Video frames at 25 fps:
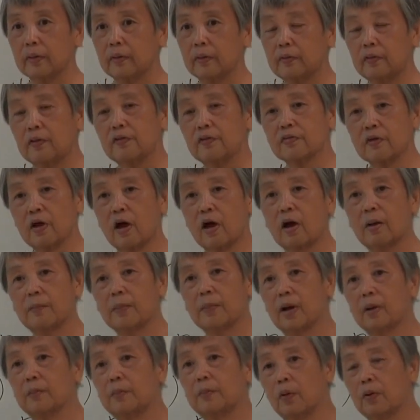These are
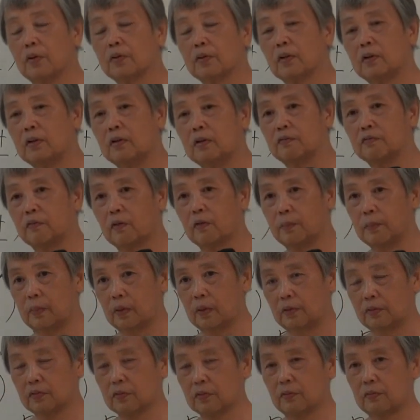my bodily
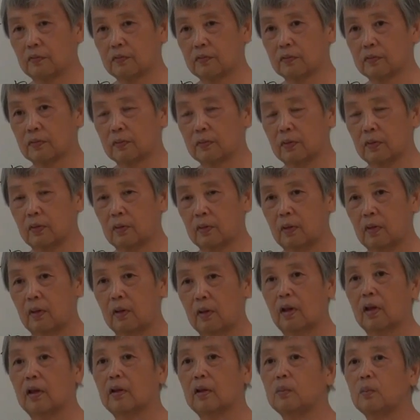formations.
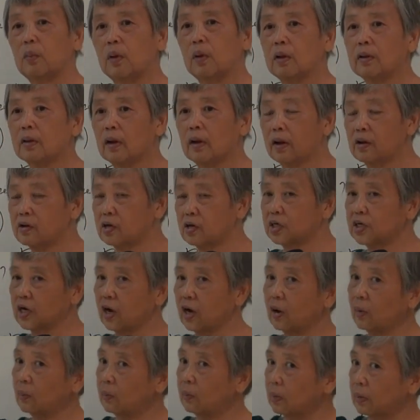And when I
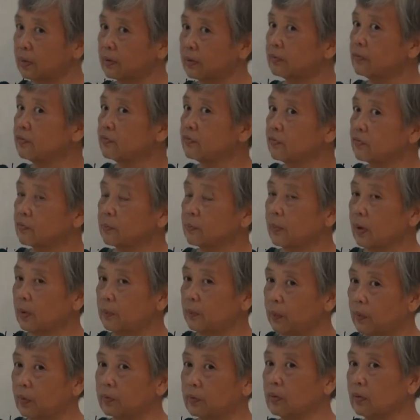shower, this is my
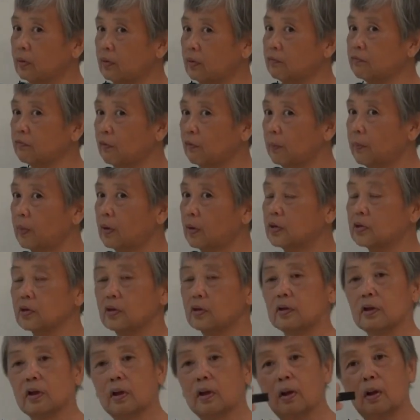bodily
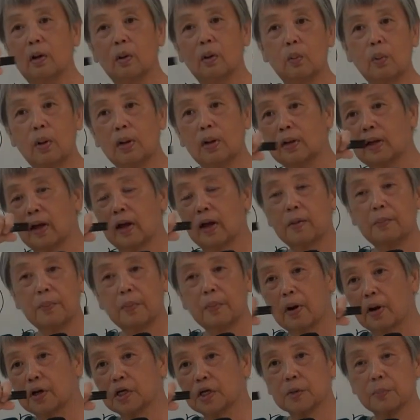formation. When I
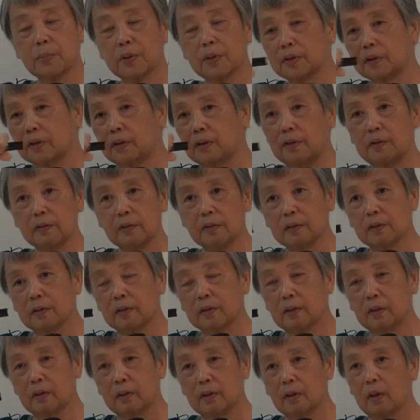brush my teeth,
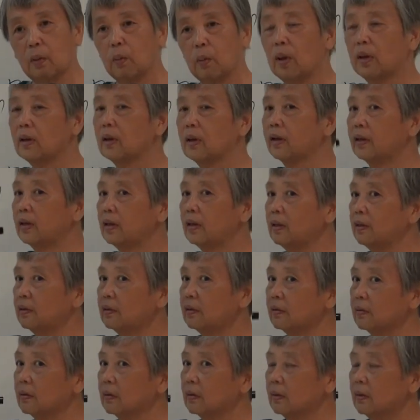when I eat,
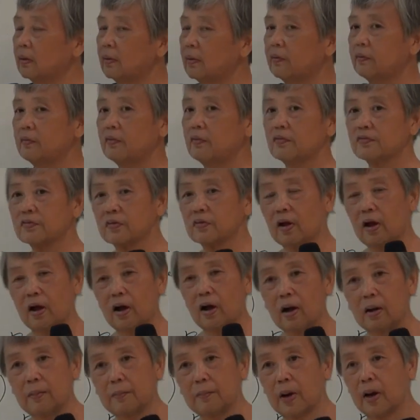these
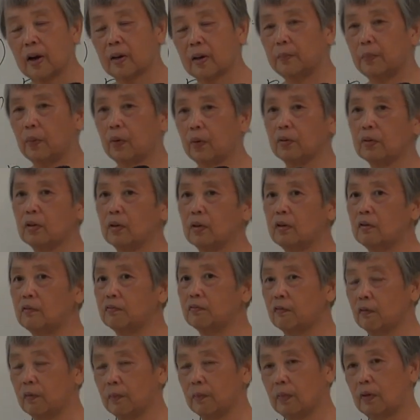are my bodily
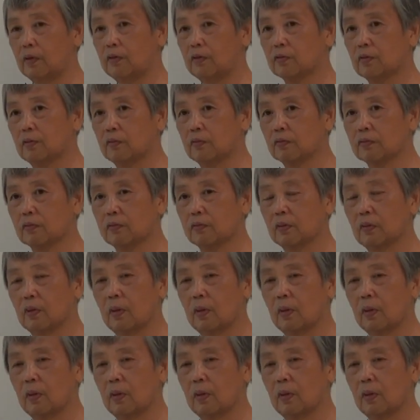formations.